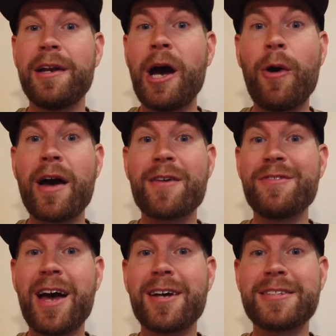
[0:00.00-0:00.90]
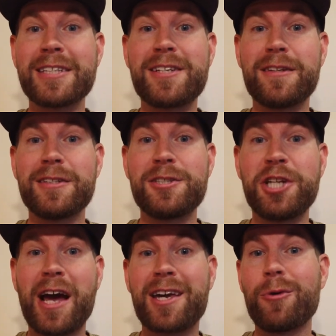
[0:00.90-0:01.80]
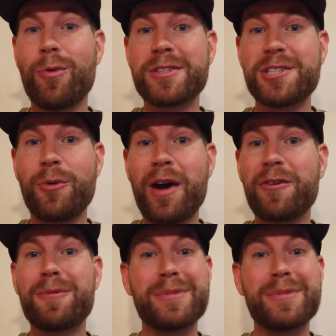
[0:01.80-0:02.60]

Now, I have not tested this jacket whatsoever,